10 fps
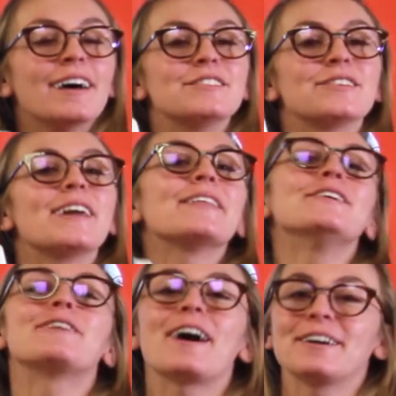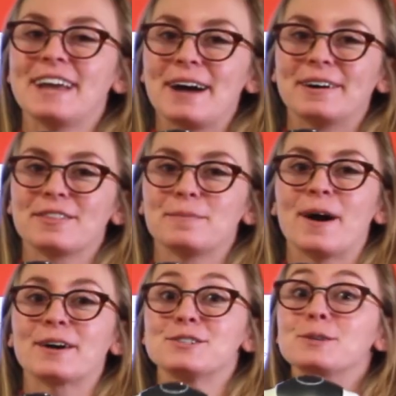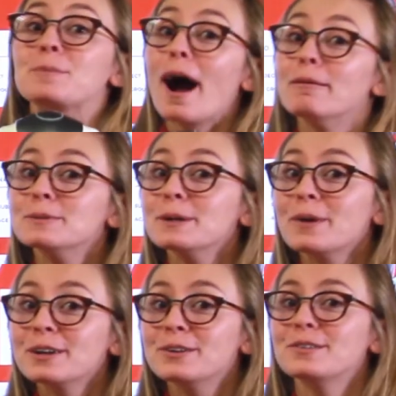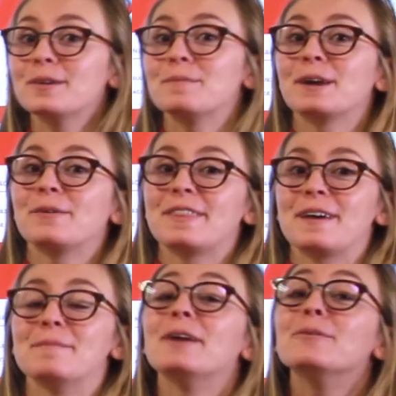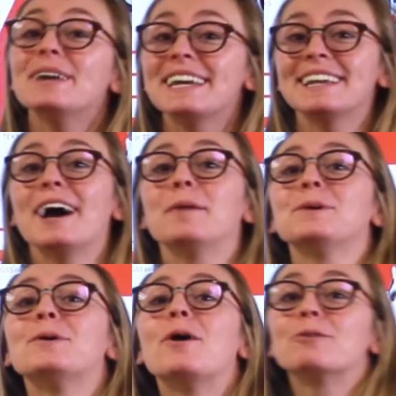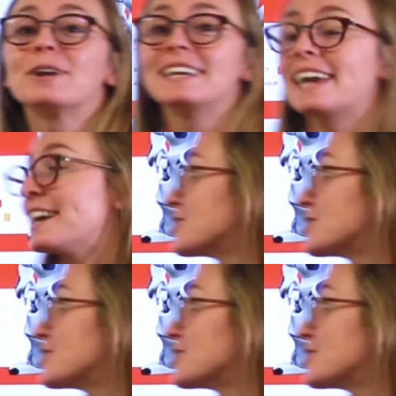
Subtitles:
So now that you've got your NAO out of the box, you probably want to do something with him, and we can help you over at Engage